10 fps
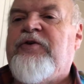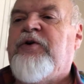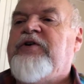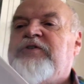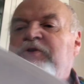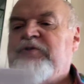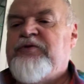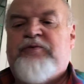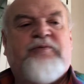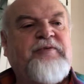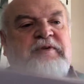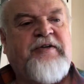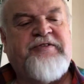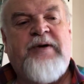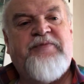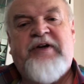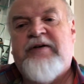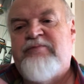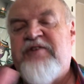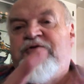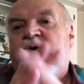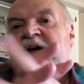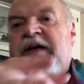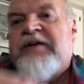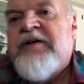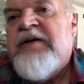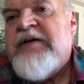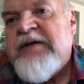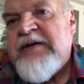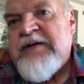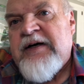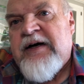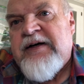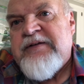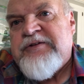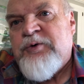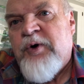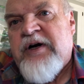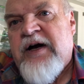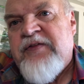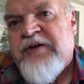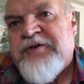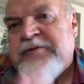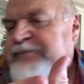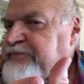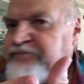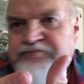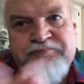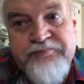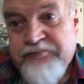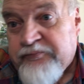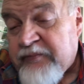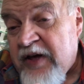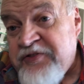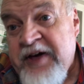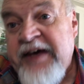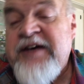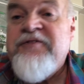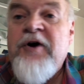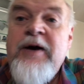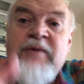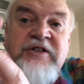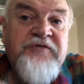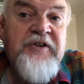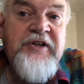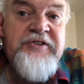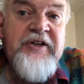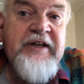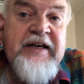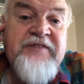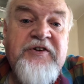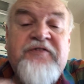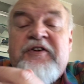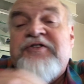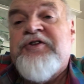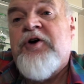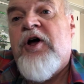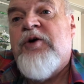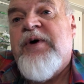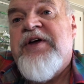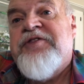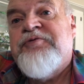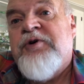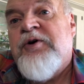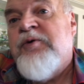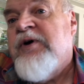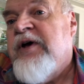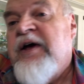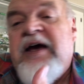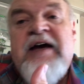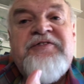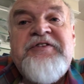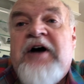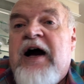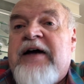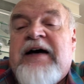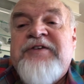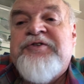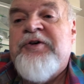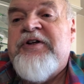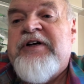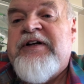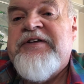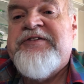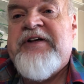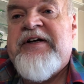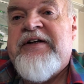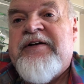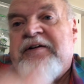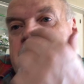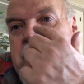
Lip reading: or do something beforehand to work on this. Thank you very much for listening if you've listened all the way through. If not, I certainly understand it.